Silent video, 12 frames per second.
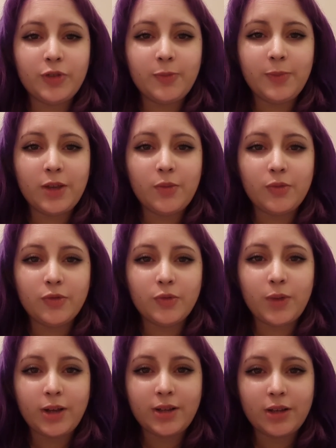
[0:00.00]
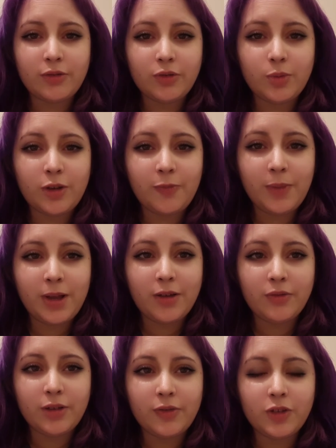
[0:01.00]
bigger ones worked out as
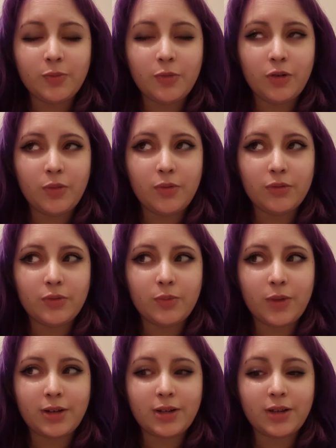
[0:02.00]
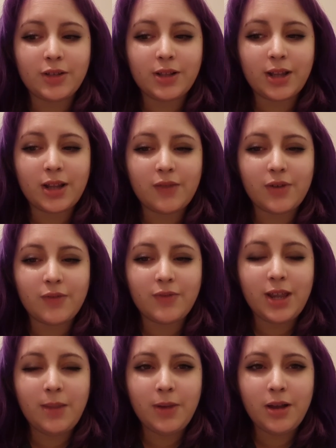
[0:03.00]
£12, and the smaller ones worked out as like around
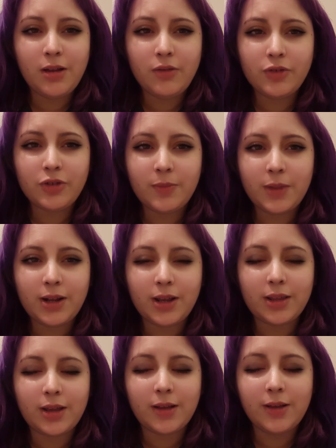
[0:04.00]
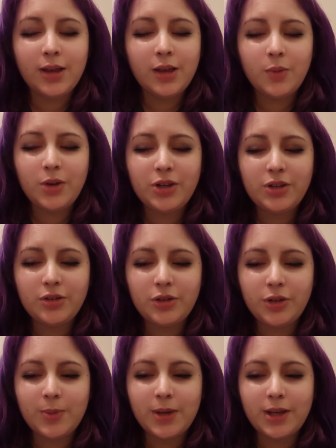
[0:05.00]
£8 or something like that, which isn't
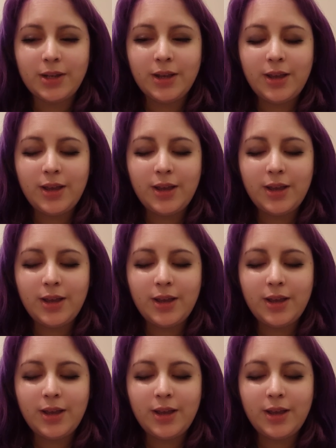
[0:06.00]
too bad.